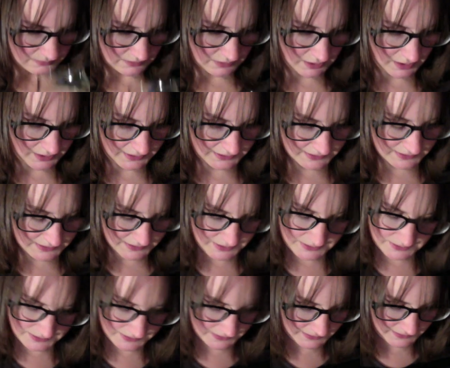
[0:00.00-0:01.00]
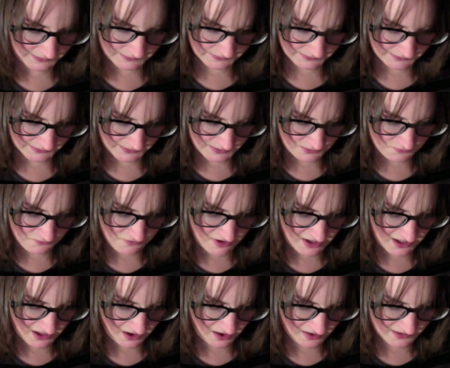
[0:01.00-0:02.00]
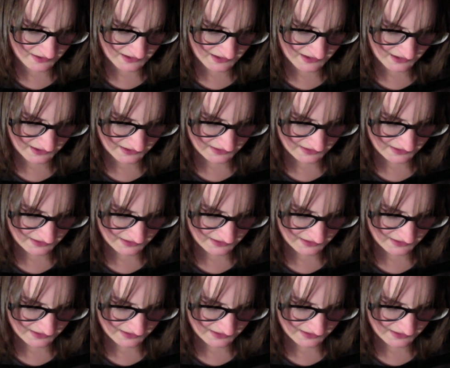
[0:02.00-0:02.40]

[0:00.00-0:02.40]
like, it's really hard to